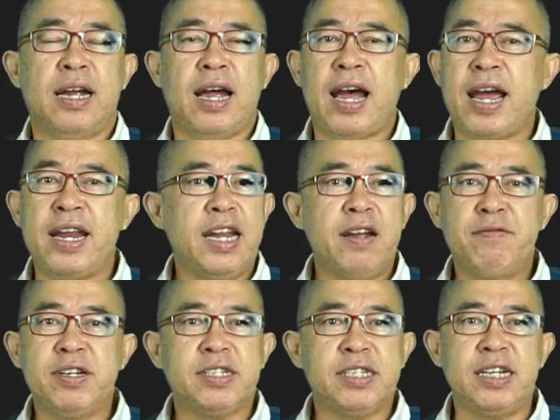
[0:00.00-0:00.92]
I
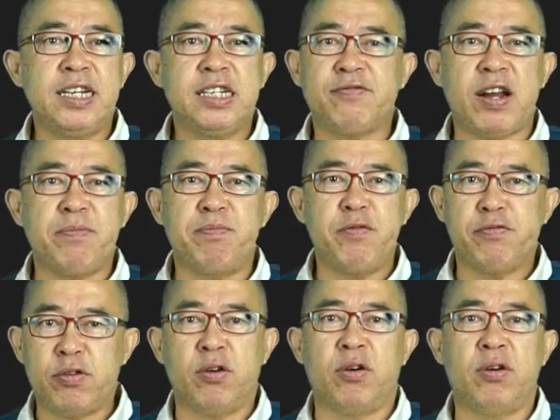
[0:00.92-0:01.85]
never see this one
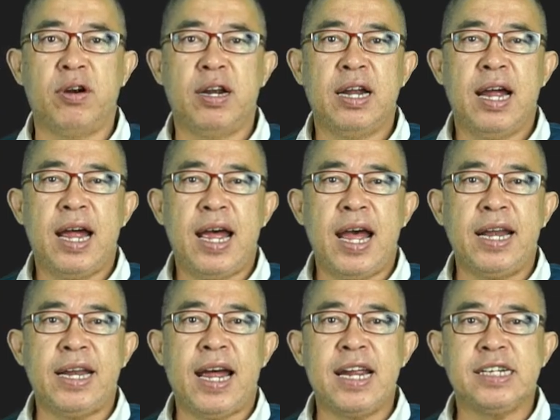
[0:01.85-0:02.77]
before,
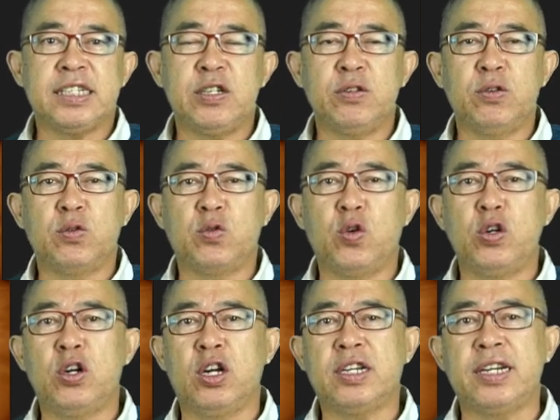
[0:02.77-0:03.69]
and I still
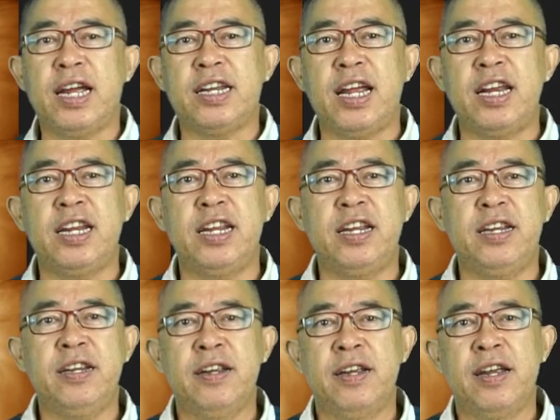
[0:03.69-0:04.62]
could not get
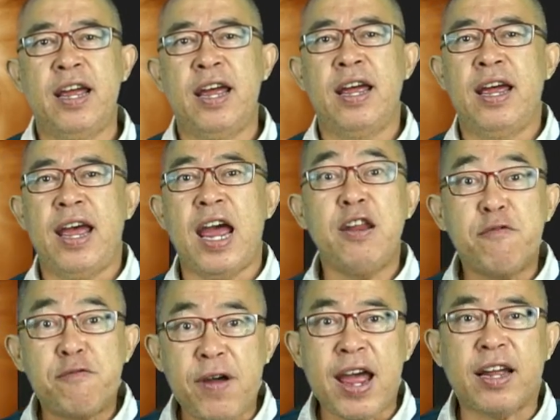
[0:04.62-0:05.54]
any any
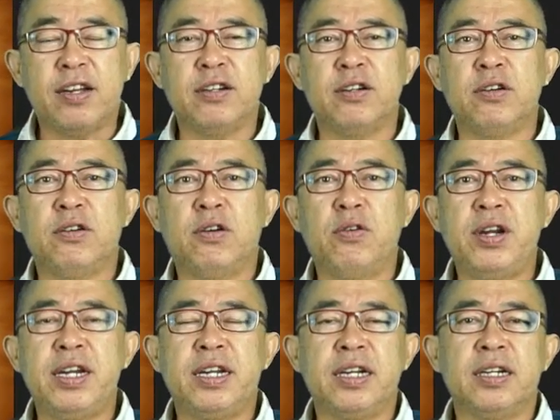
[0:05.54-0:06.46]
fact,
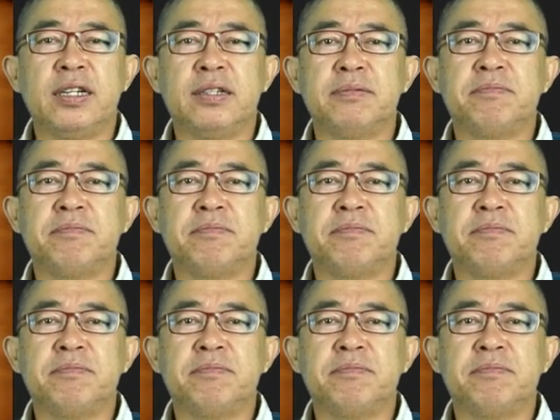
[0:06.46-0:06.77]
only the